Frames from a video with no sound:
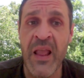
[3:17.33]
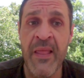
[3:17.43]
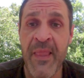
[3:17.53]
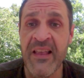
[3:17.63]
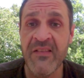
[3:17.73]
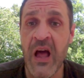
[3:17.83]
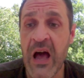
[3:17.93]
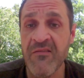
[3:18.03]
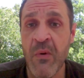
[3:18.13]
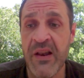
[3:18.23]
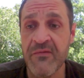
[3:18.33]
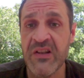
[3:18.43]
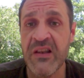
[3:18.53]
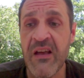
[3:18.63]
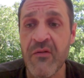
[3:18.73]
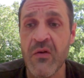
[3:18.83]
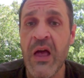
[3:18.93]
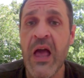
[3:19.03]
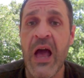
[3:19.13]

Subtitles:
And that's the hive mind of the devil,